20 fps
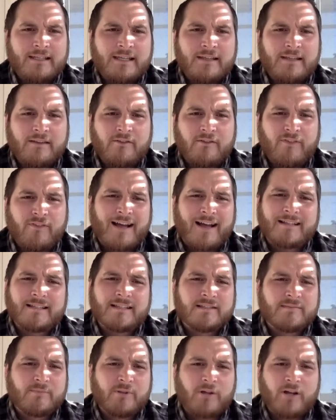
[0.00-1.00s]
the
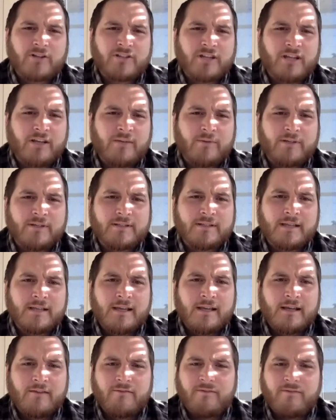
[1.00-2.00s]
fastest blockchain was
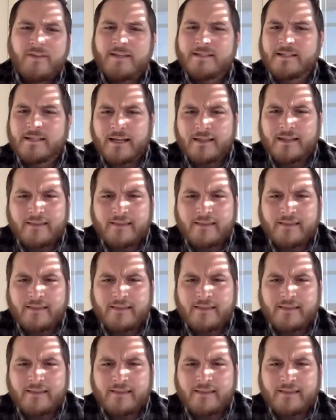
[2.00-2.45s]
Visa,